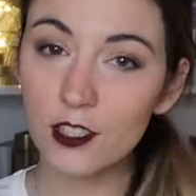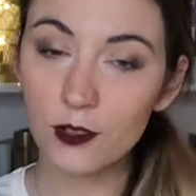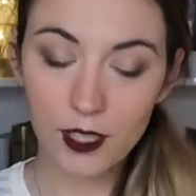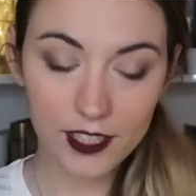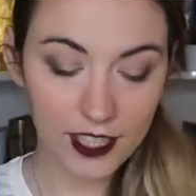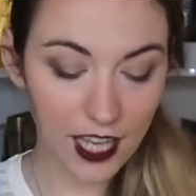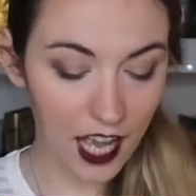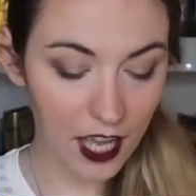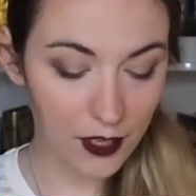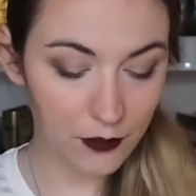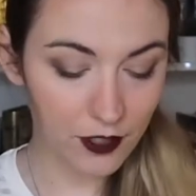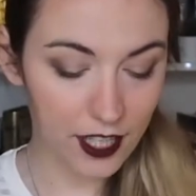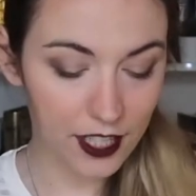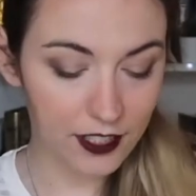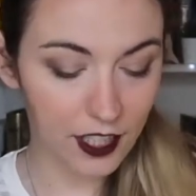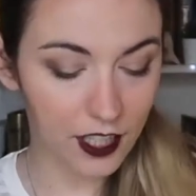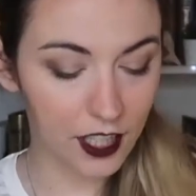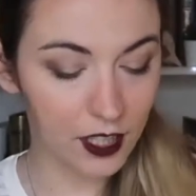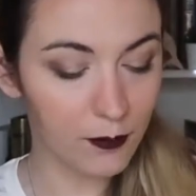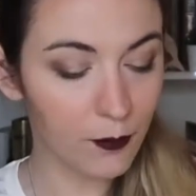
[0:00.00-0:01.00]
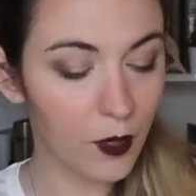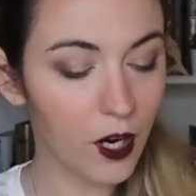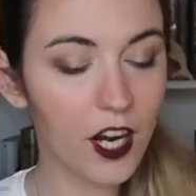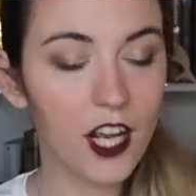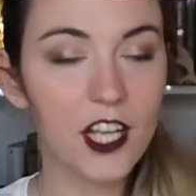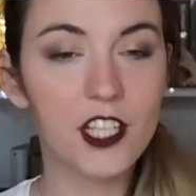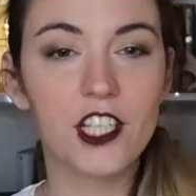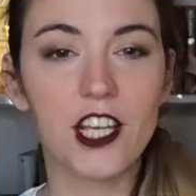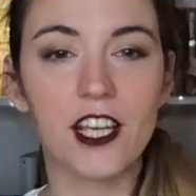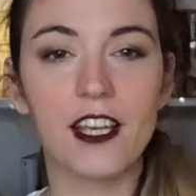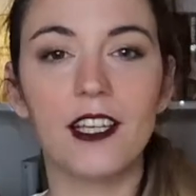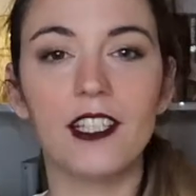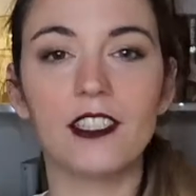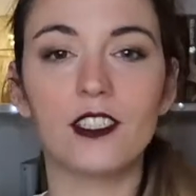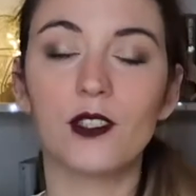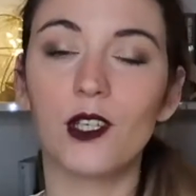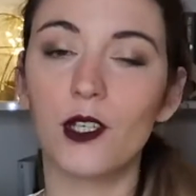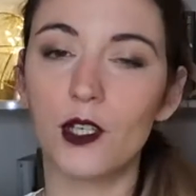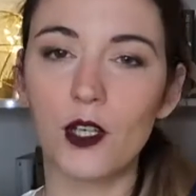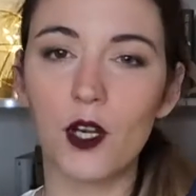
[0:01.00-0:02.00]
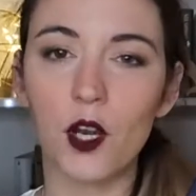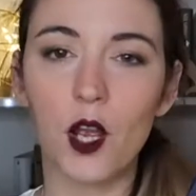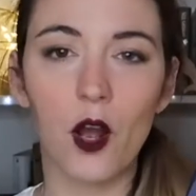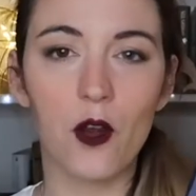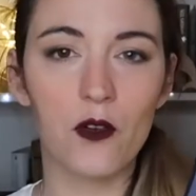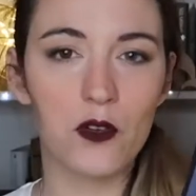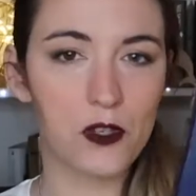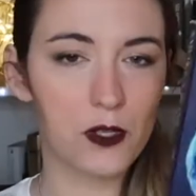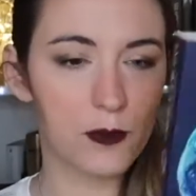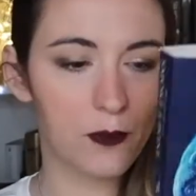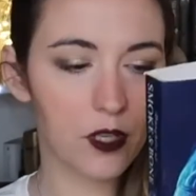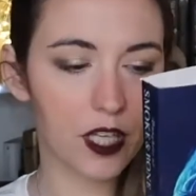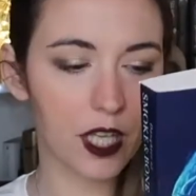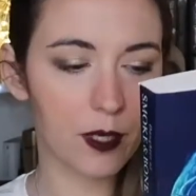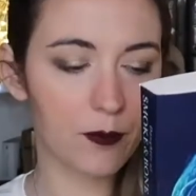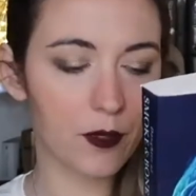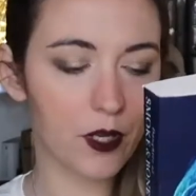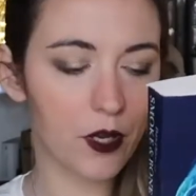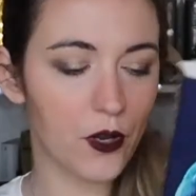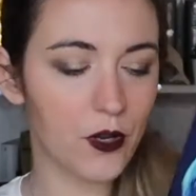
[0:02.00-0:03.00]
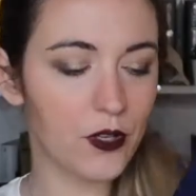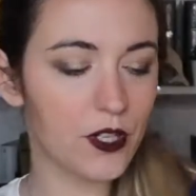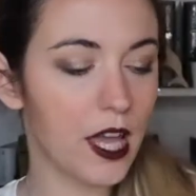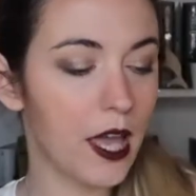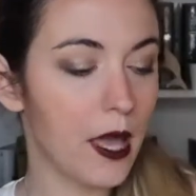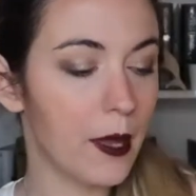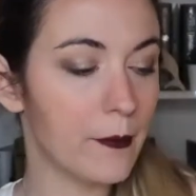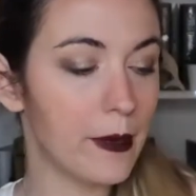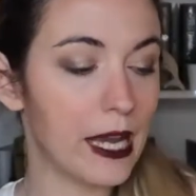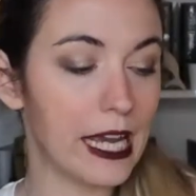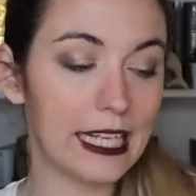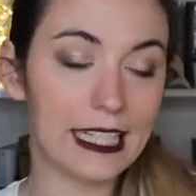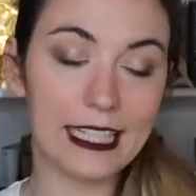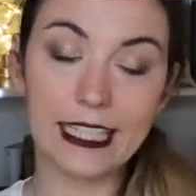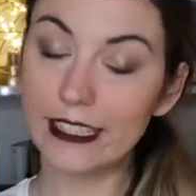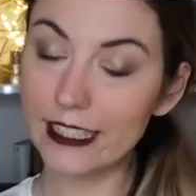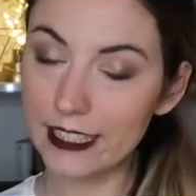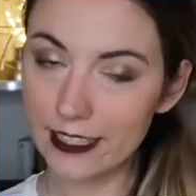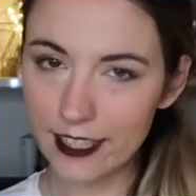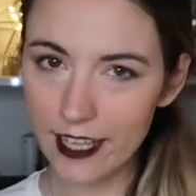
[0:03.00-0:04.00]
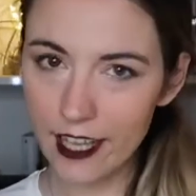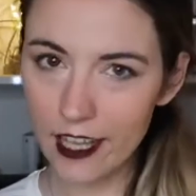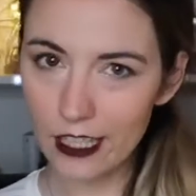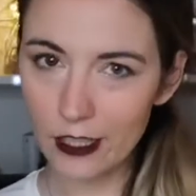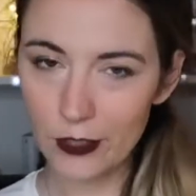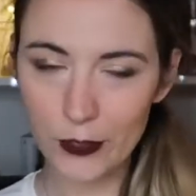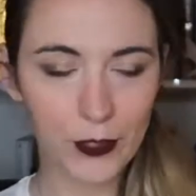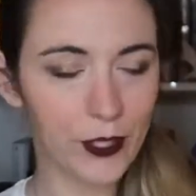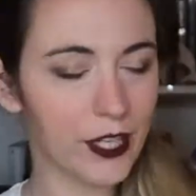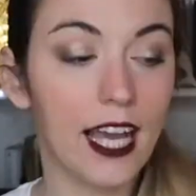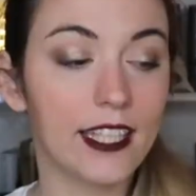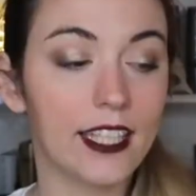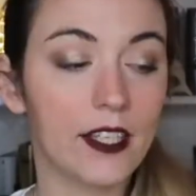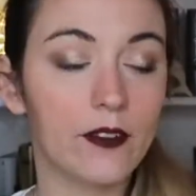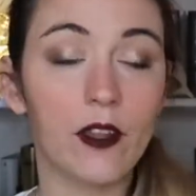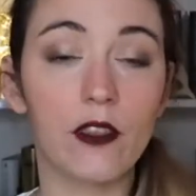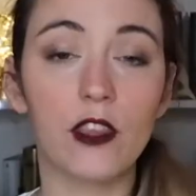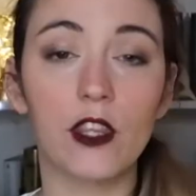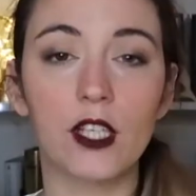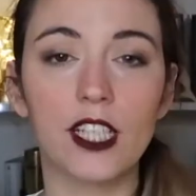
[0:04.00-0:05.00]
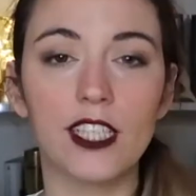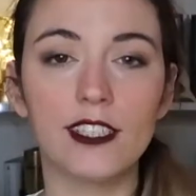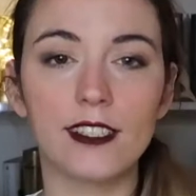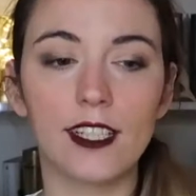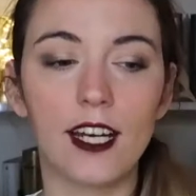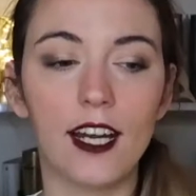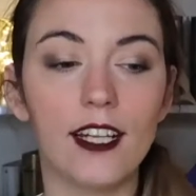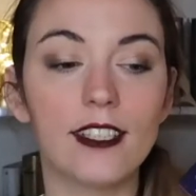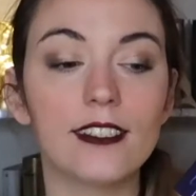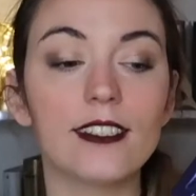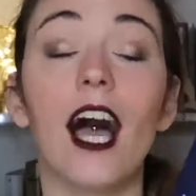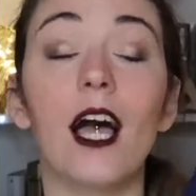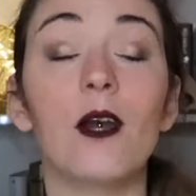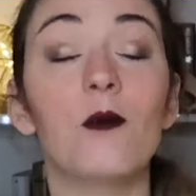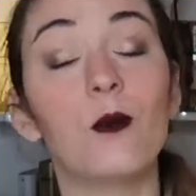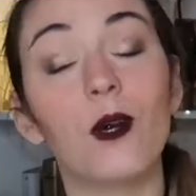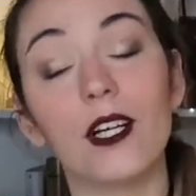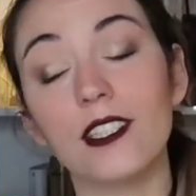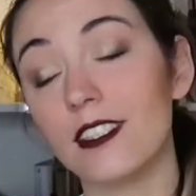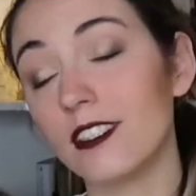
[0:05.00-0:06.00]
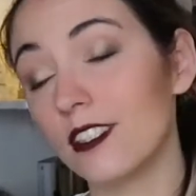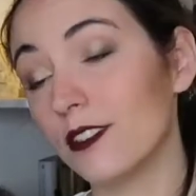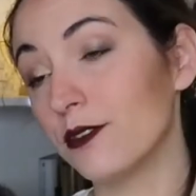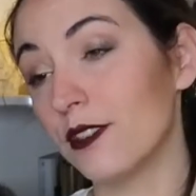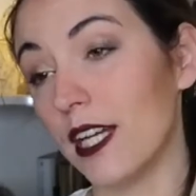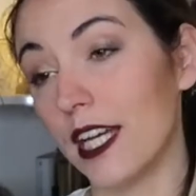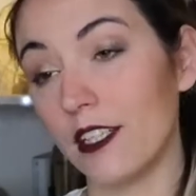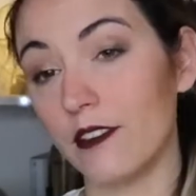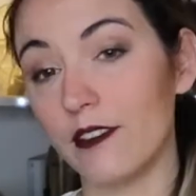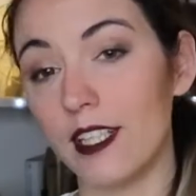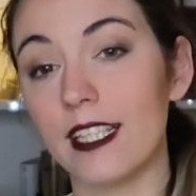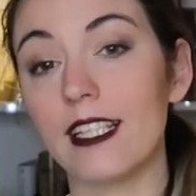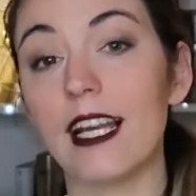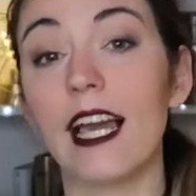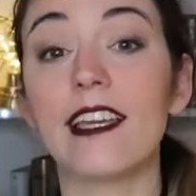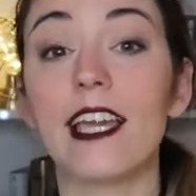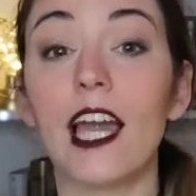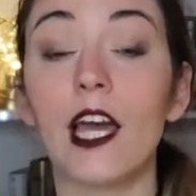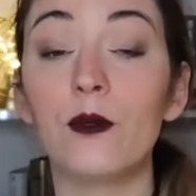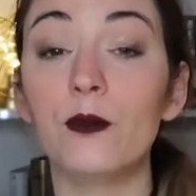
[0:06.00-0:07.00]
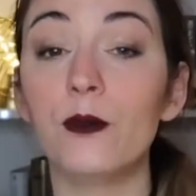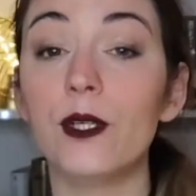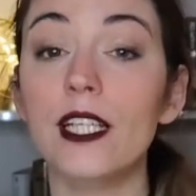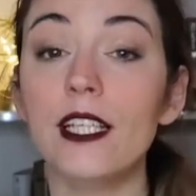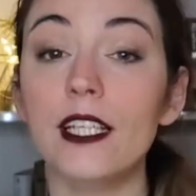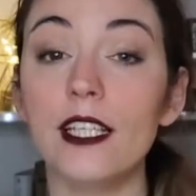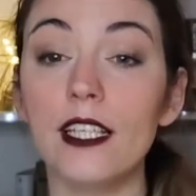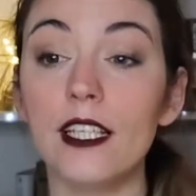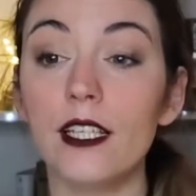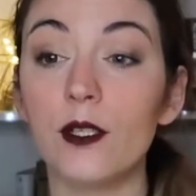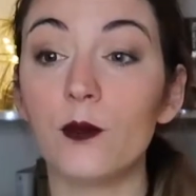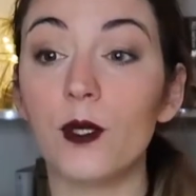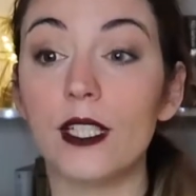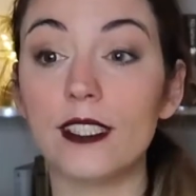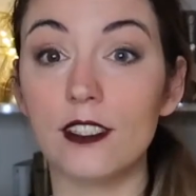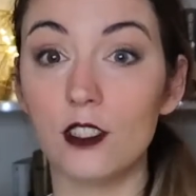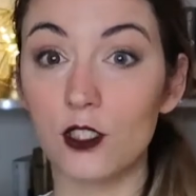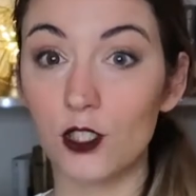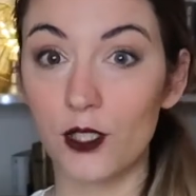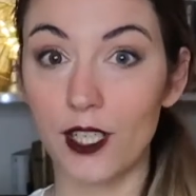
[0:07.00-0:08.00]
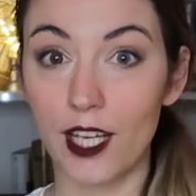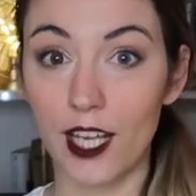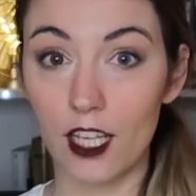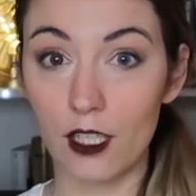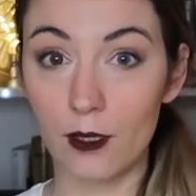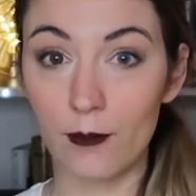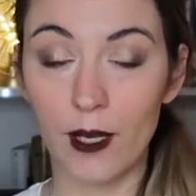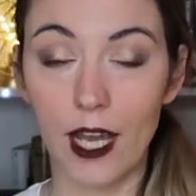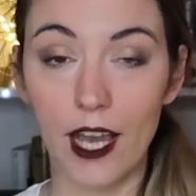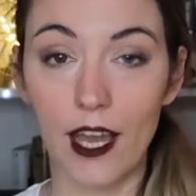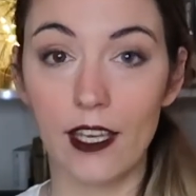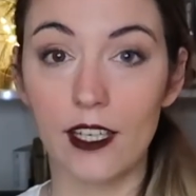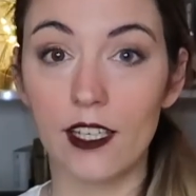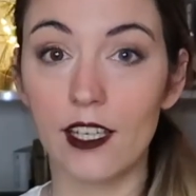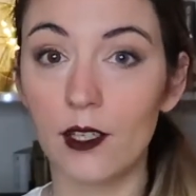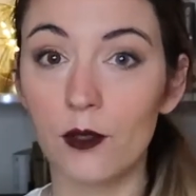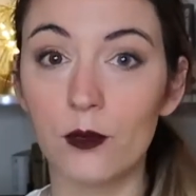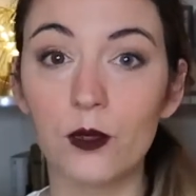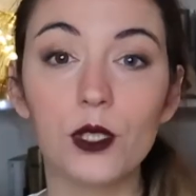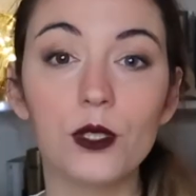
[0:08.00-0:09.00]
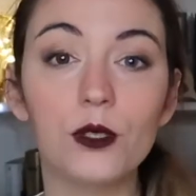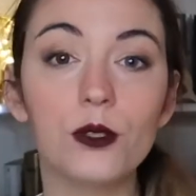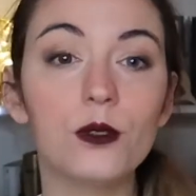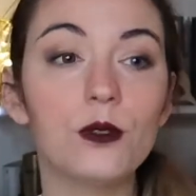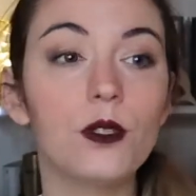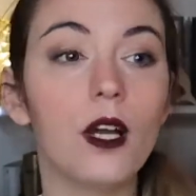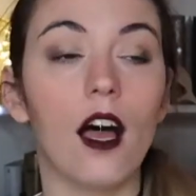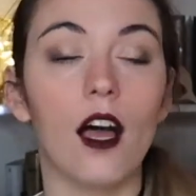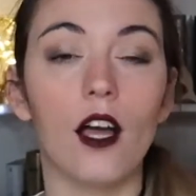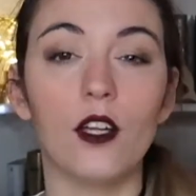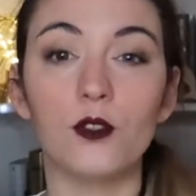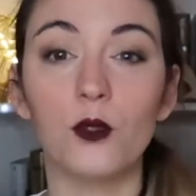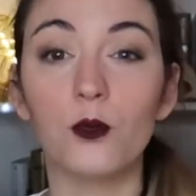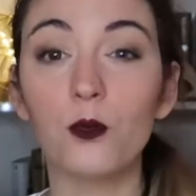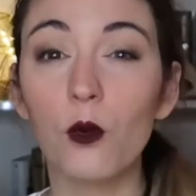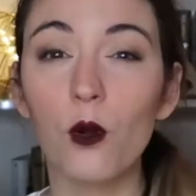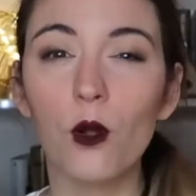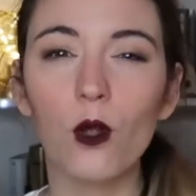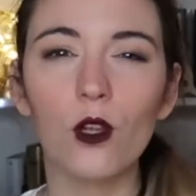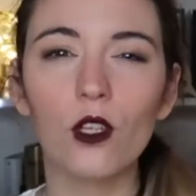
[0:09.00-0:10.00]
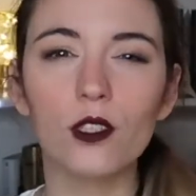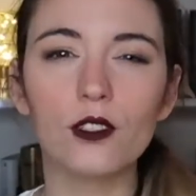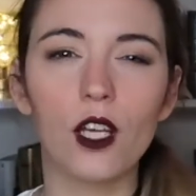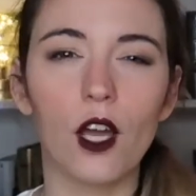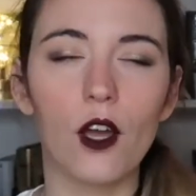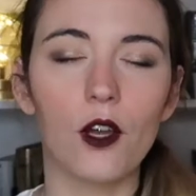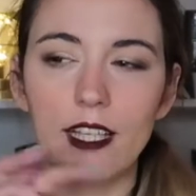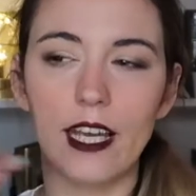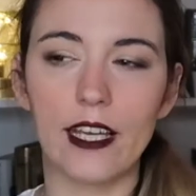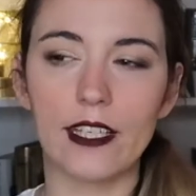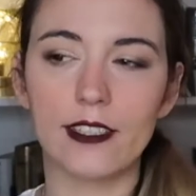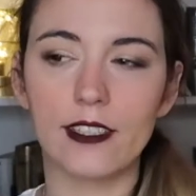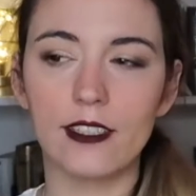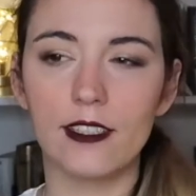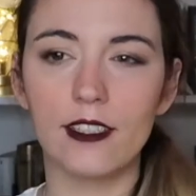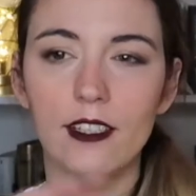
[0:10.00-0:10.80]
one I've read in March is Daughter of Smoke and Bone by Laini Taylor. I gave it 3 stars. I wasn't a fan of it. Like, I really was intrigued by Karou, the world, like